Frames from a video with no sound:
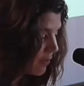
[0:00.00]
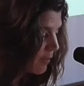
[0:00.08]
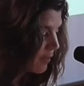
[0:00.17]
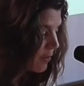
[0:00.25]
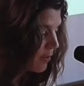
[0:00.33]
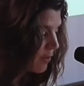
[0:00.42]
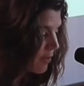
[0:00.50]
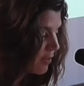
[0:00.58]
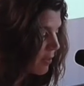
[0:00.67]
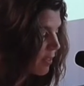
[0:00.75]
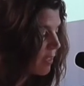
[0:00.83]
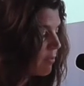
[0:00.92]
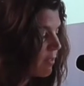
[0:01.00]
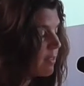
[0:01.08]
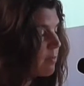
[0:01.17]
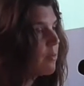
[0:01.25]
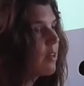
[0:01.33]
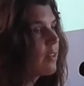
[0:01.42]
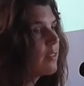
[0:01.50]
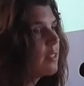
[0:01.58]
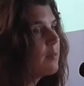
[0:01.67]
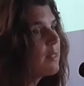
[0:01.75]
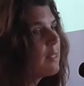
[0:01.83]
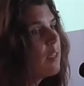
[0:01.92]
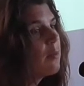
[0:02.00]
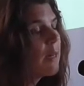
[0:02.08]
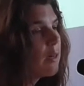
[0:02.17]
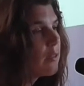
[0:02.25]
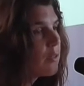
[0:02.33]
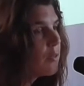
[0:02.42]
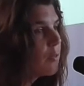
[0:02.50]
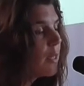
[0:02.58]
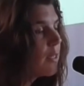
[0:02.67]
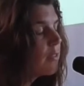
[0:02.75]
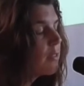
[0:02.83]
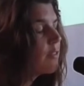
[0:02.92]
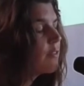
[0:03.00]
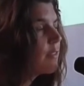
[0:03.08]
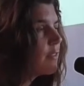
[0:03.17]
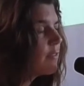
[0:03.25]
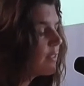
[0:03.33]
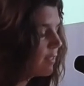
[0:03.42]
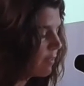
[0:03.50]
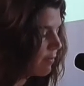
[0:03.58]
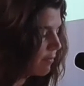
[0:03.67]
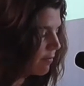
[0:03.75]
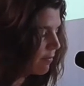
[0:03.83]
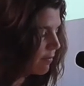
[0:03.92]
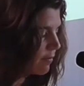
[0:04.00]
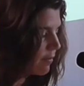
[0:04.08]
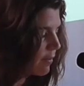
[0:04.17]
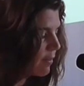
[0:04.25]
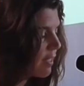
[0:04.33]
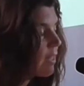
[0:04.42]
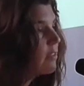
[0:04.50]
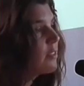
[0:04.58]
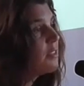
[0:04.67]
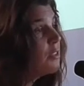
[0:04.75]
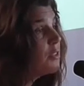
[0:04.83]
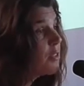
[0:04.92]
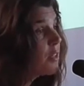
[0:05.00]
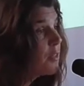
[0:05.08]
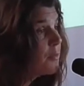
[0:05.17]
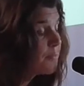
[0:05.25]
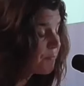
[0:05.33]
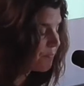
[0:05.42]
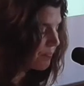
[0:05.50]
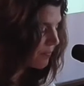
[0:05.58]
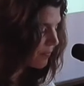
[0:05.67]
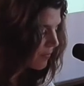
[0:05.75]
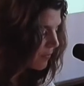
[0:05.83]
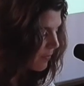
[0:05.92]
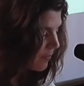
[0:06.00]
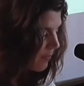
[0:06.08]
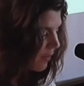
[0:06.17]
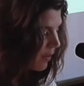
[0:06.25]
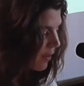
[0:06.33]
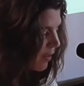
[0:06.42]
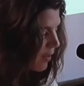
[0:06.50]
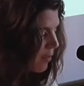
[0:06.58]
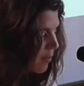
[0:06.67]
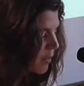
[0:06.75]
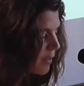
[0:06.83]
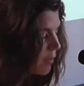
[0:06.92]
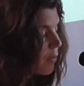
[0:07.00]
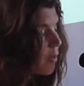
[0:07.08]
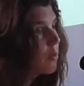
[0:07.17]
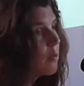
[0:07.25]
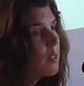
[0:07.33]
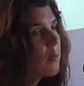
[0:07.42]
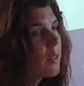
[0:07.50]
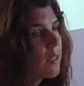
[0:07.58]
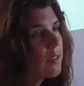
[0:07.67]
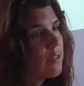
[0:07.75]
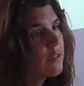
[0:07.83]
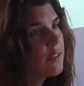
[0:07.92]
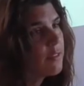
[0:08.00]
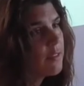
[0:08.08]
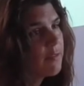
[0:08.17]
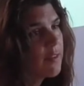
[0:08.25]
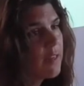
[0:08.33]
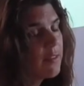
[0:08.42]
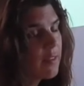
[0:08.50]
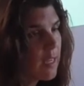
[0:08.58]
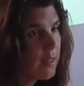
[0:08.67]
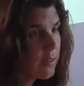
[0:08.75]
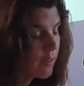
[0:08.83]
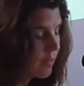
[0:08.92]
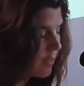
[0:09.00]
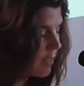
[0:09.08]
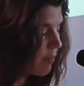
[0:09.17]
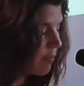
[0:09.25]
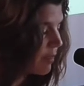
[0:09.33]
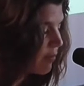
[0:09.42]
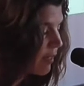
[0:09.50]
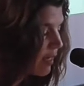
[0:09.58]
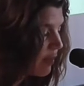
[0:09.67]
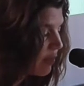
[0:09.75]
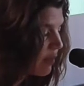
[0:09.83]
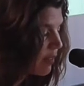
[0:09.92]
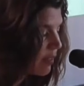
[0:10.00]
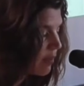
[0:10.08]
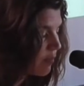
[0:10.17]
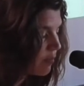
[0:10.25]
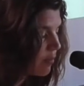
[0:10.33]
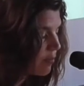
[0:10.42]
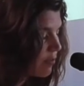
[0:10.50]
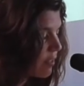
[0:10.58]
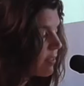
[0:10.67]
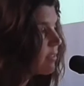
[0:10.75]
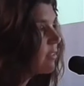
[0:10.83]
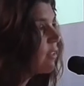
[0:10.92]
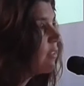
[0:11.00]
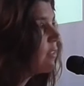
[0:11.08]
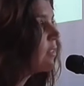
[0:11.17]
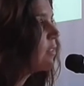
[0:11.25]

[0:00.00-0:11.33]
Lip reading: research study was approximately about €250,000, but there are only 155,000 available at the project start,